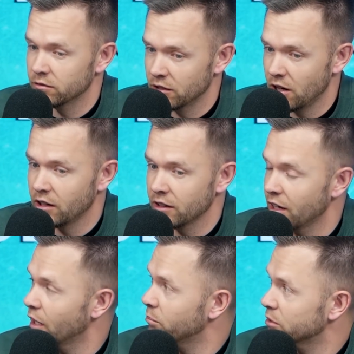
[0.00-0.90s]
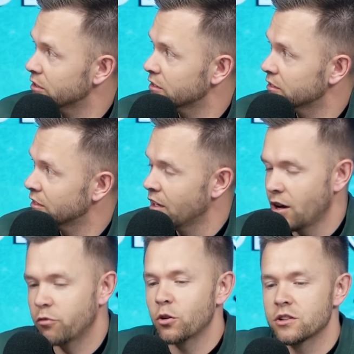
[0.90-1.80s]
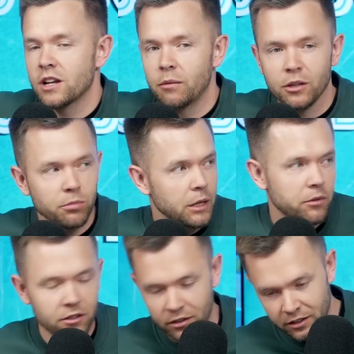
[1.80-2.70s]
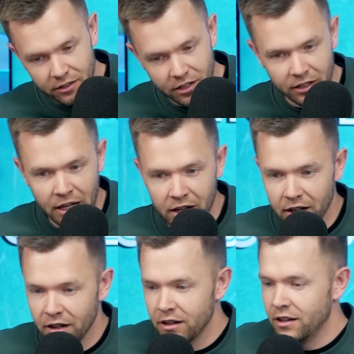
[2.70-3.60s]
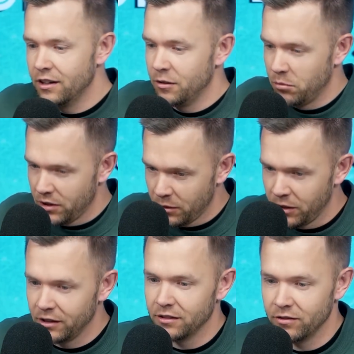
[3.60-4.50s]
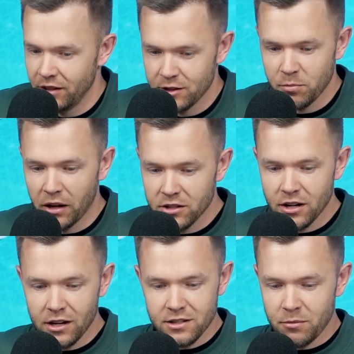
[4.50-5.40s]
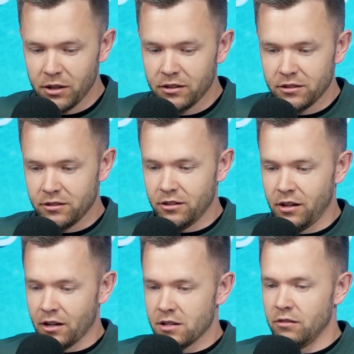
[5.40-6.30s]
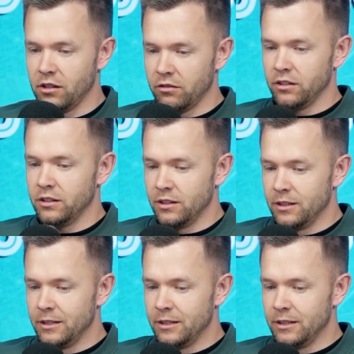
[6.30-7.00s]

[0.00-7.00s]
Gran Canaria put it in. Of course, I'm not blaming Gran Canaria, but I mean, these Spanish guys, they made it to the next level, I think.